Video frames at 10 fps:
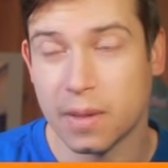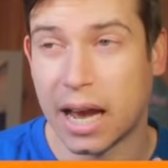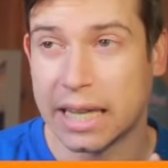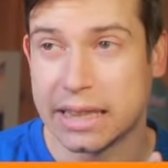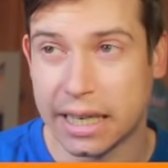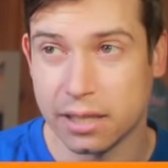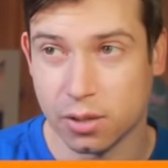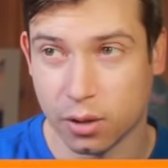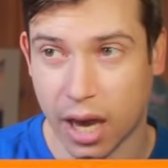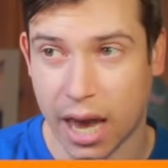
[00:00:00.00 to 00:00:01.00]
I think it's
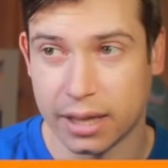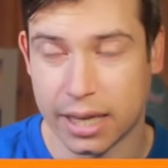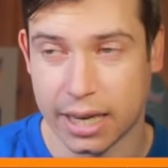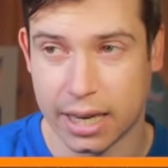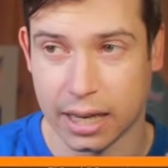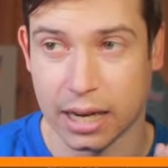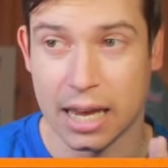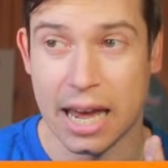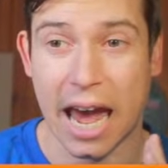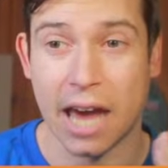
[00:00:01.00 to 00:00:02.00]
okay. I think it can
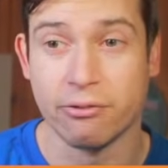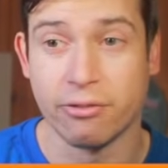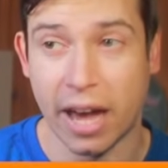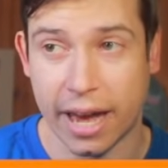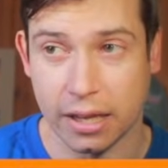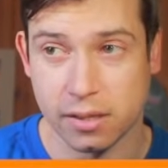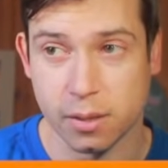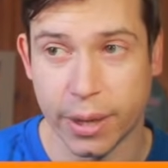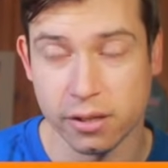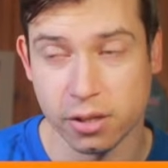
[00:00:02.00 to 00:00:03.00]
advance
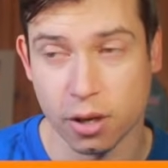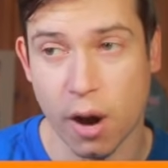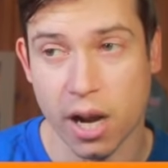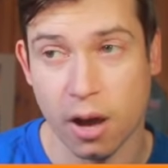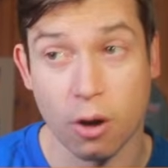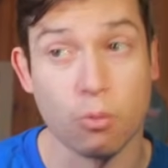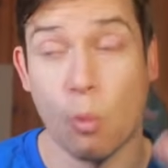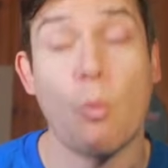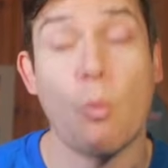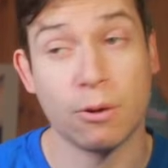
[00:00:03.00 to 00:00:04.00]
because our
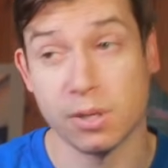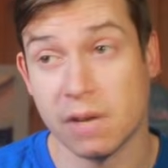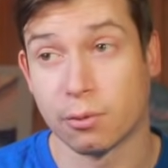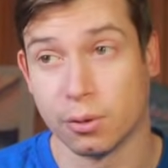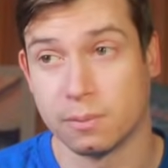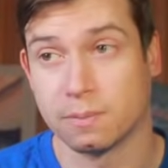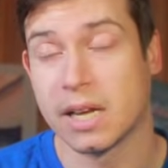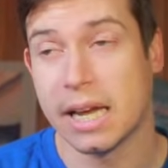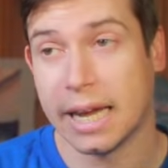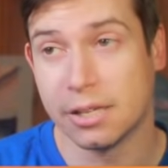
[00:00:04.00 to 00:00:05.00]
wide receiver room
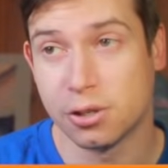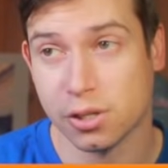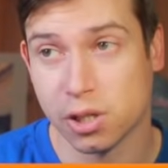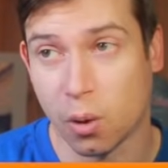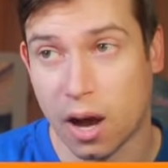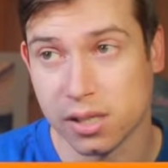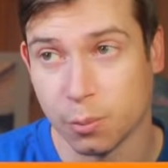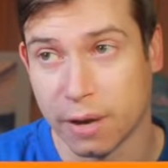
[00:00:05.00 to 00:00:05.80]
is just so awesome.